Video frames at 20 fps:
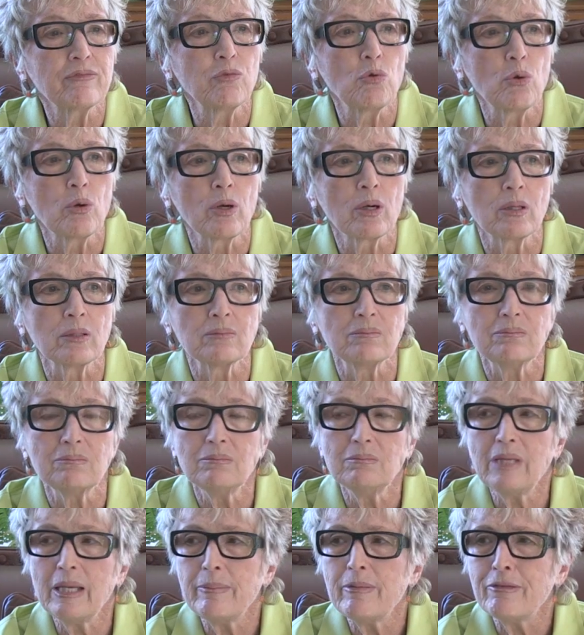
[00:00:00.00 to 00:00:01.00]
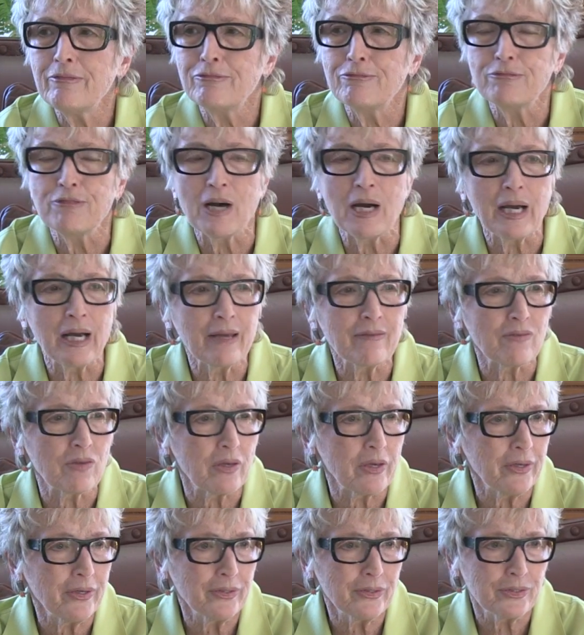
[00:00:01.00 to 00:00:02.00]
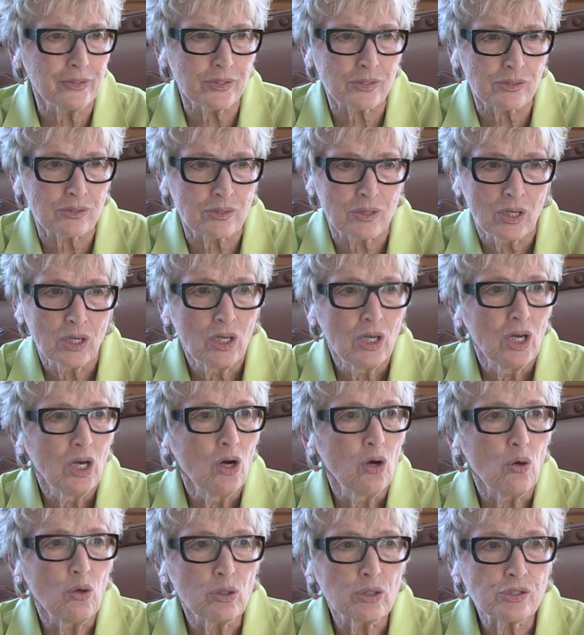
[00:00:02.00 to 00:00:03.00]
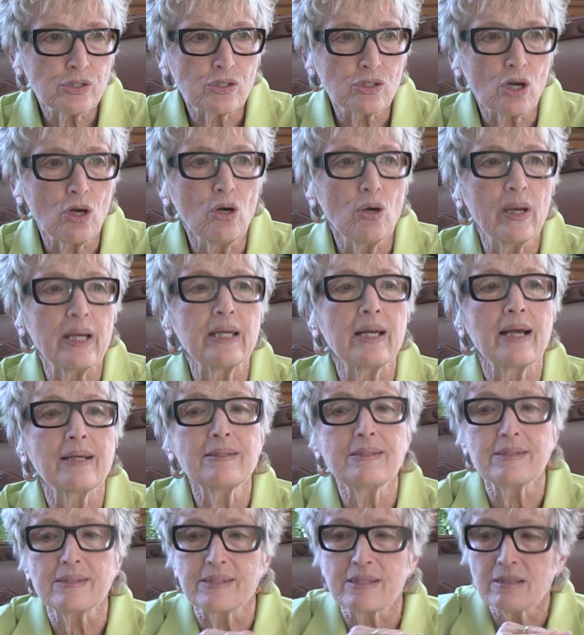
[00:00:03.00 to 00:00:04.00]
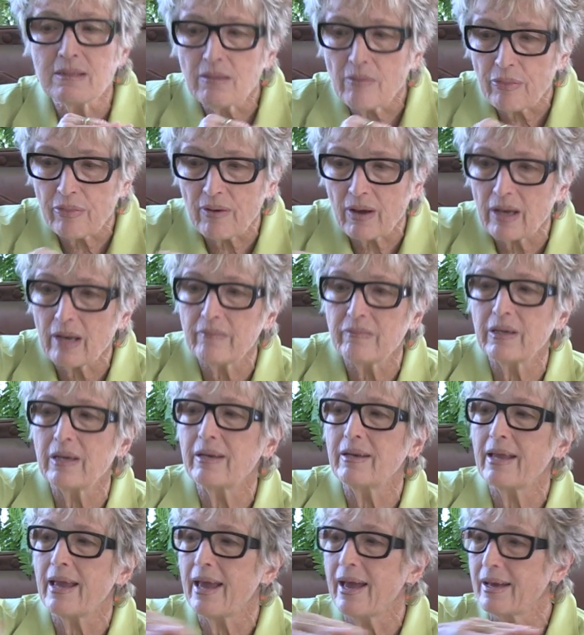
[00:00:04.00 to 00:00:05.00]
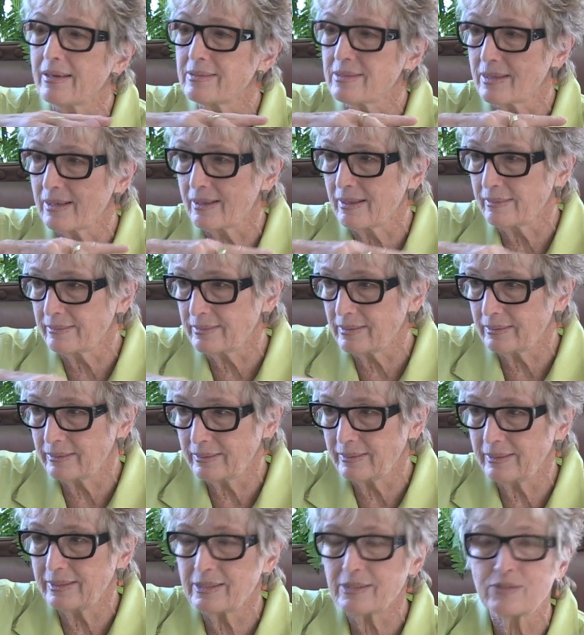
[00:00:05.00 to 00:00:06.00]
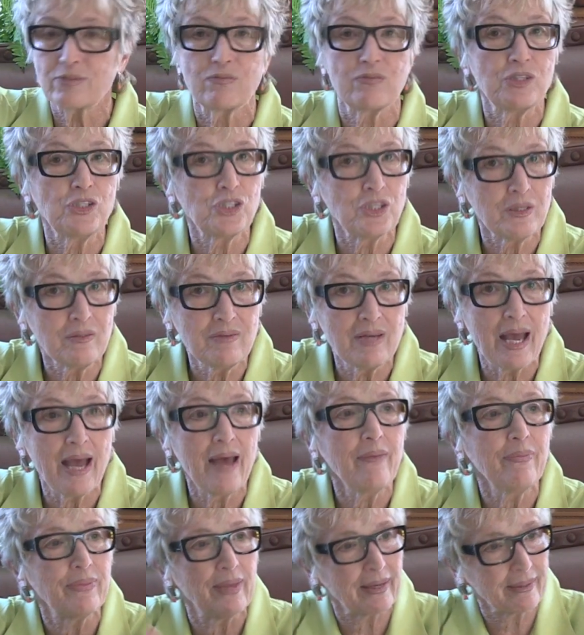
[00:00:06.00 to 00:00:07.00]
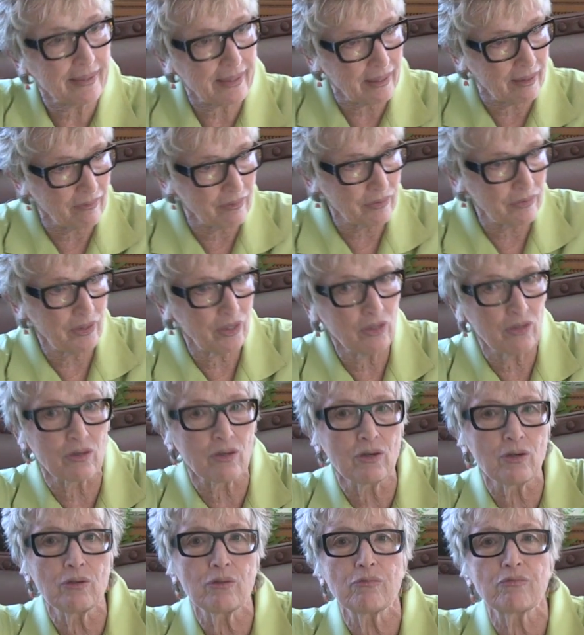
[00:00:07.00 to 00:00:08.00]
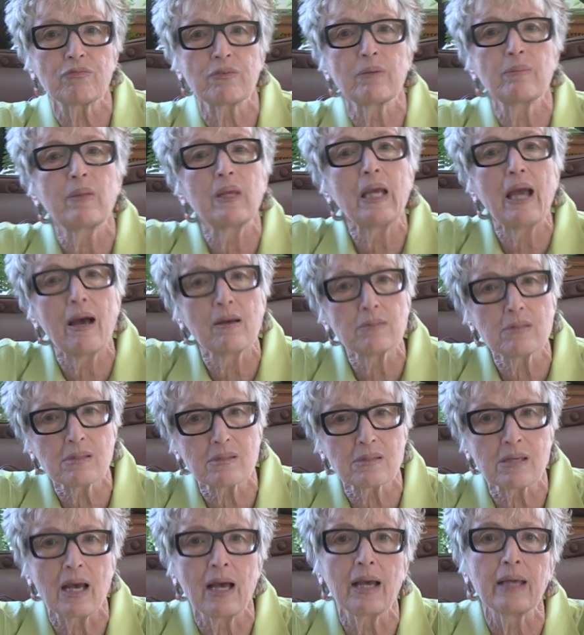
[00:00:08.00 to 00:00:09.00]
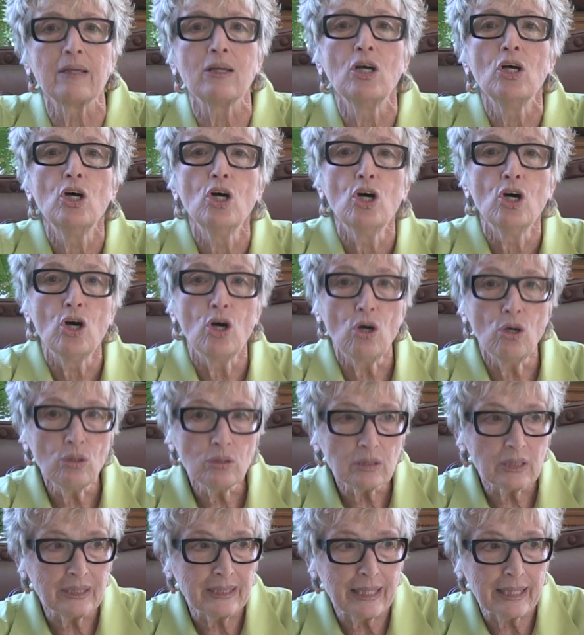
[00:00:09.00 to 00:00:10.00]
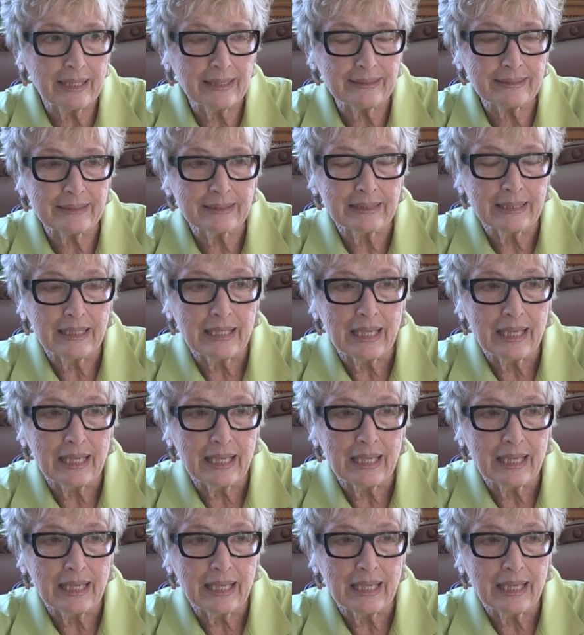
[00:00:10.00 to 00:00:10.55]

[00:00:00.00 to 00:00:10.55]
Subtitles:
for maybe 5 years or so, and I still thought of it as this fishing net that covered the earth from the outside, holding it.